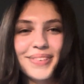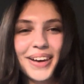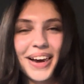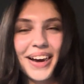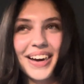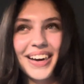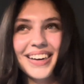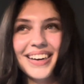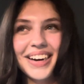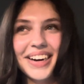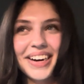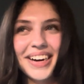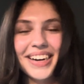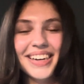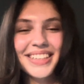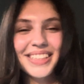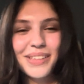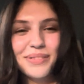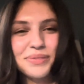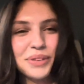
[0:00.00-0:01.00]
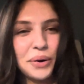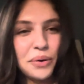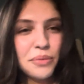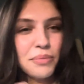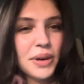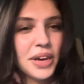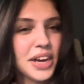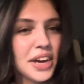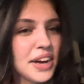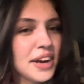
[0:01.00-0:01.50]
Hi guys, I'm done with
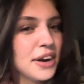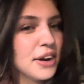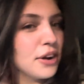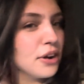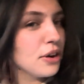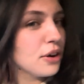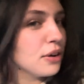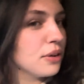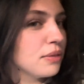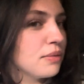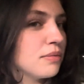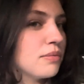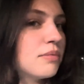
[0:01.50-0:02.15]
my hair.